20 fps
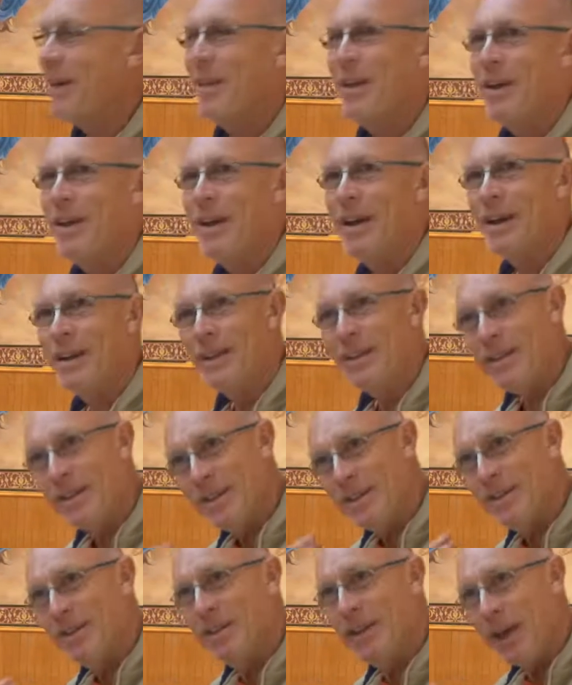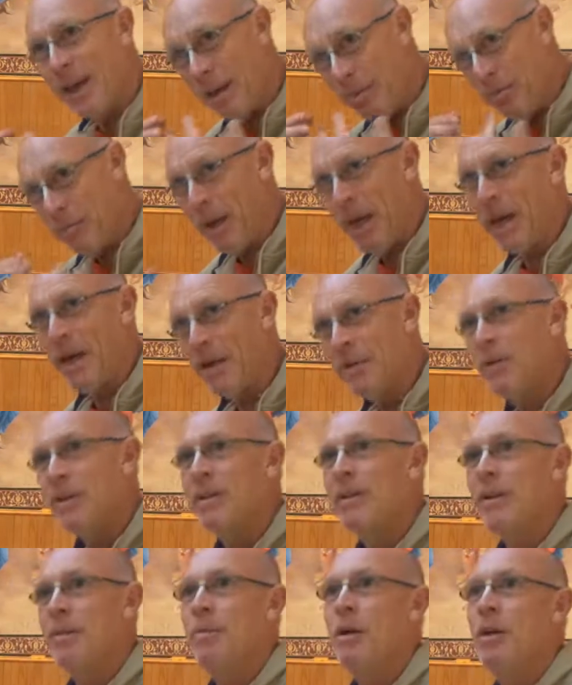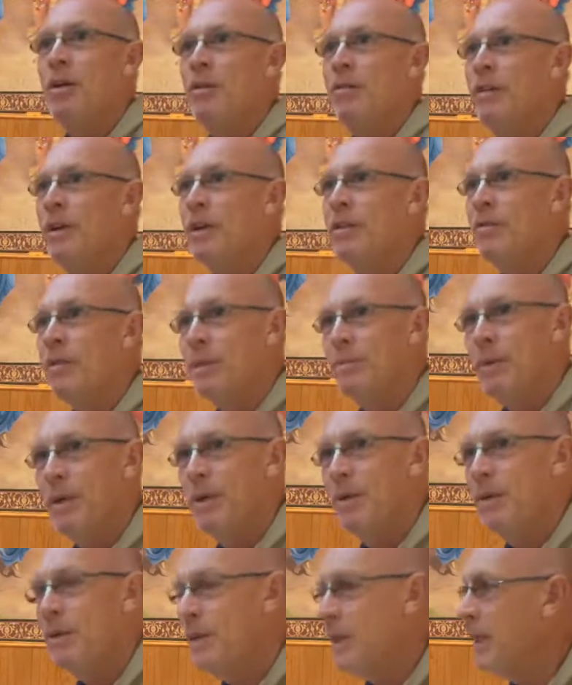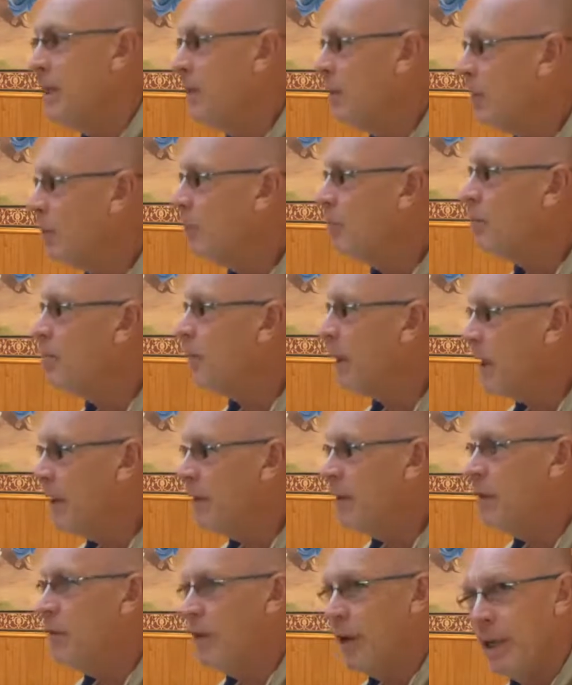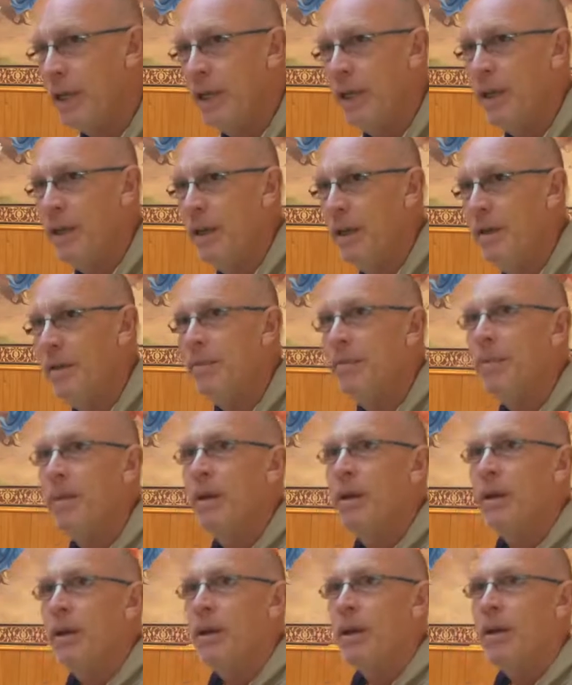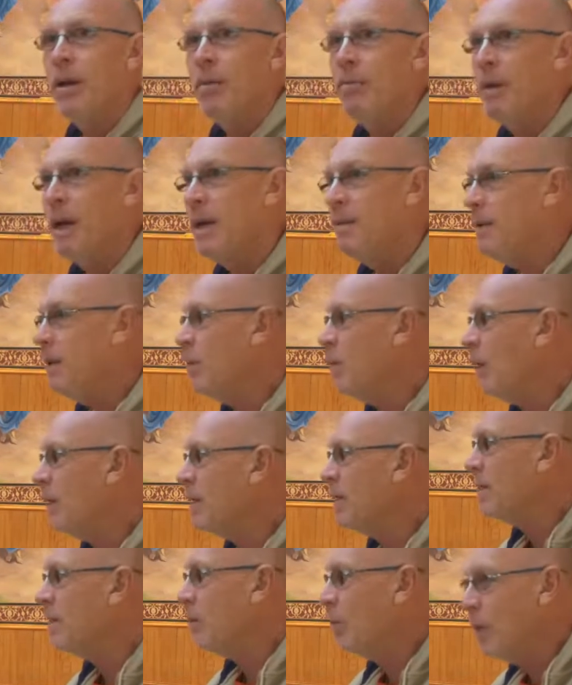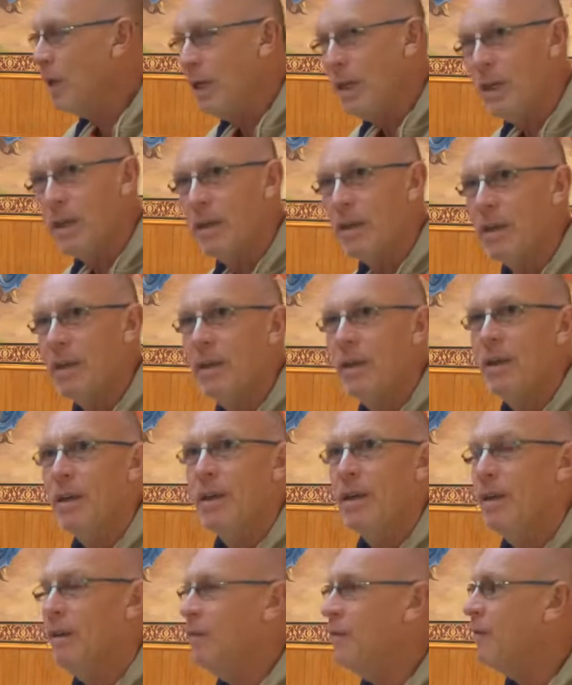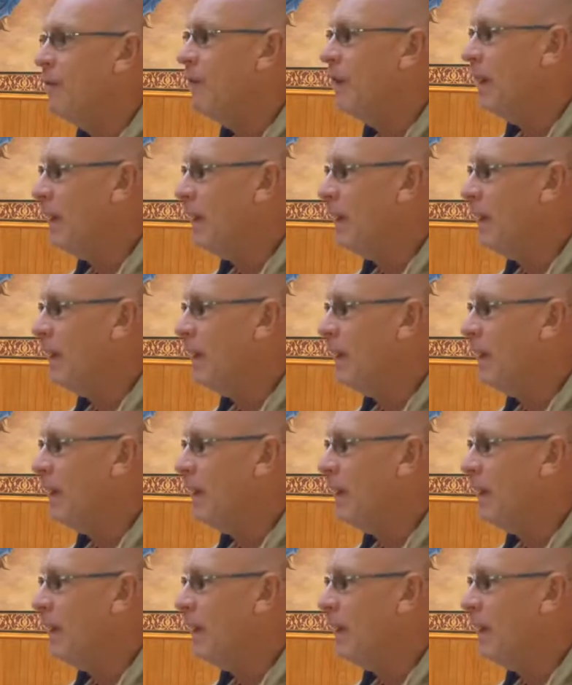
they are bound in the mode of ignorance because they're not bathing regularly. You know, maybe once a week if they're